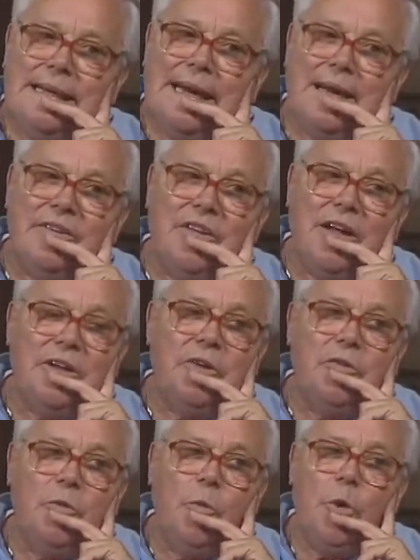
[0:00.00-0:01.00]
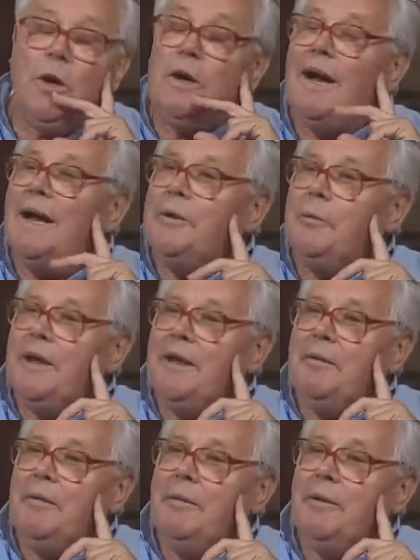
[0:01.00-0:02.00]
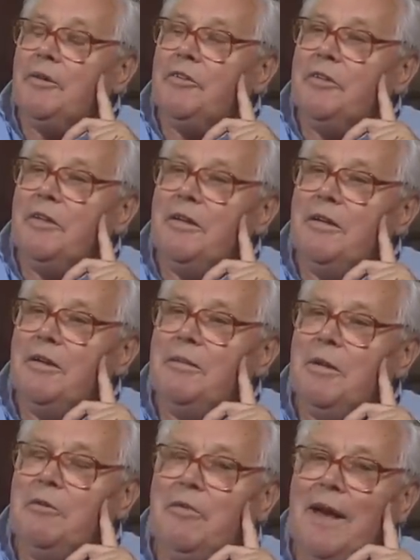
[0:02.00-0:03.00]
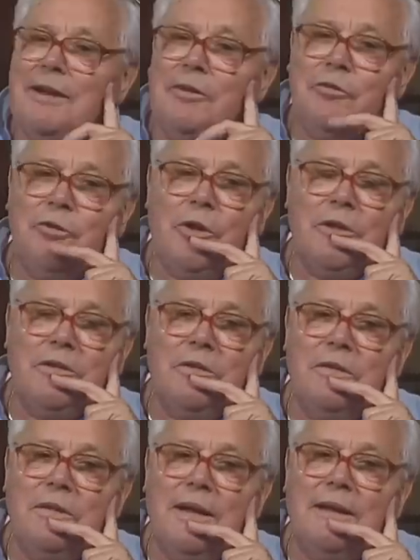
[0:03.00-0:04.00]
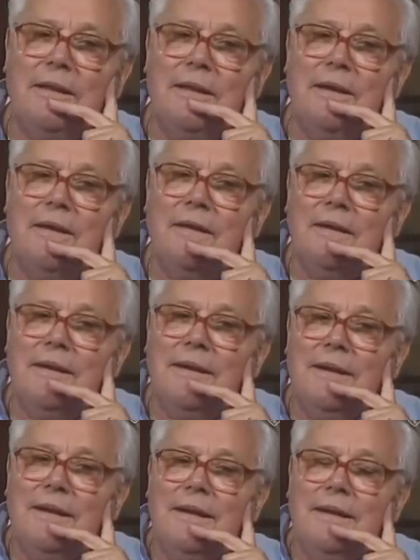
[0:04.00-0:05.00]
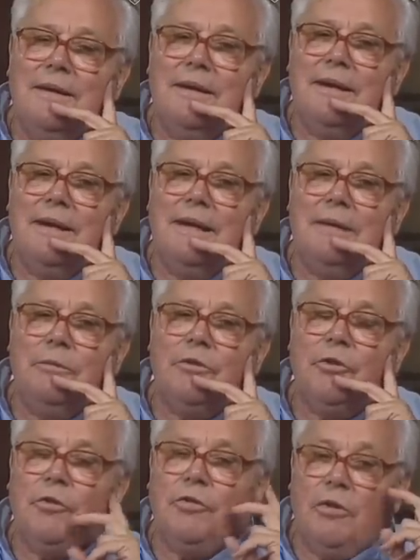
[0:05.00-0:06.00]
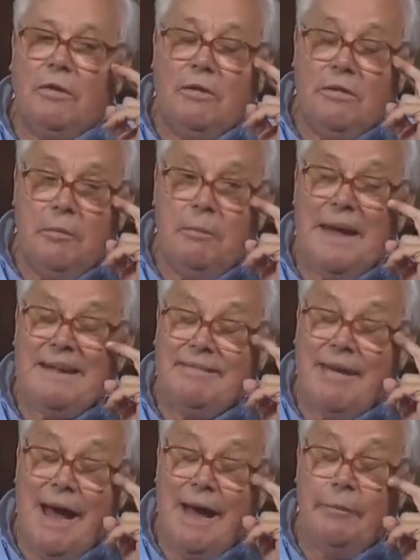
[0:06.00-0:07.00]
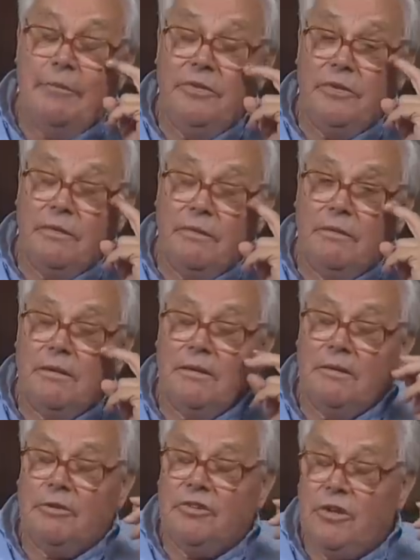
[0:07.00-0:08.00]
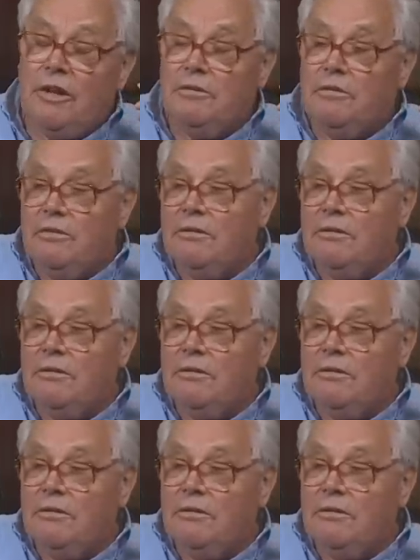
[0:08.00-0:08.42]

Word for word: I started to work right away because my father thought that it was also bad times, and there was not